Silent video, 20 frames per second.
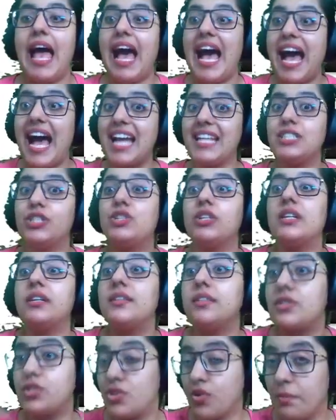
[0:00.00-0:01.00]
And
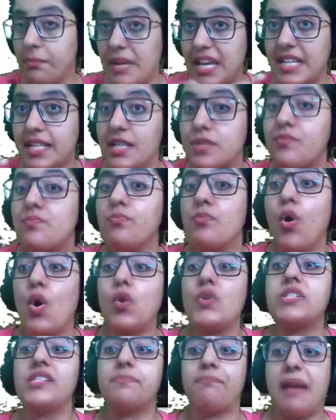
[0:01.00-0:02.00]
to make it more
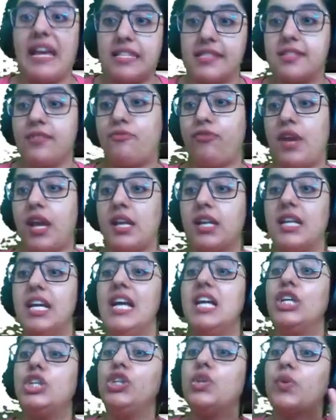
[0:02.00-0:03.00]
specific,
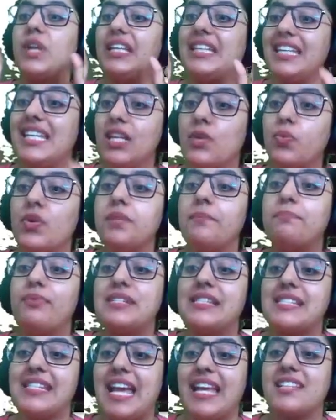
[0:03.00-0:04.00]
you can even
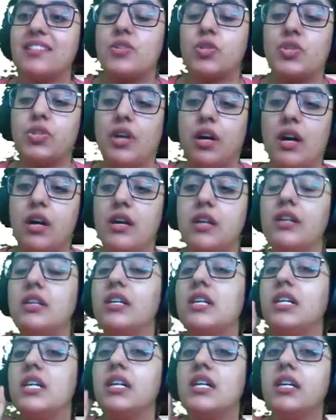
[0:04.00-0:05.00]
present the
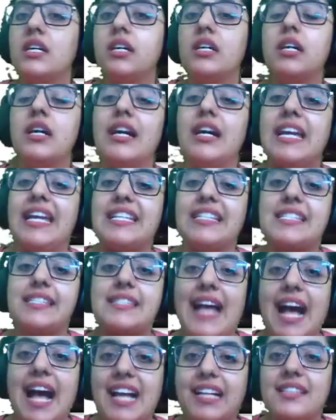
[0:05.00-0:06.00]

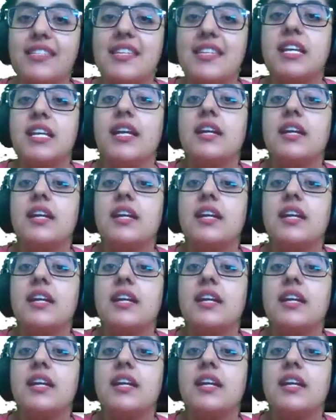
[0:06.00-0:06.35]
exact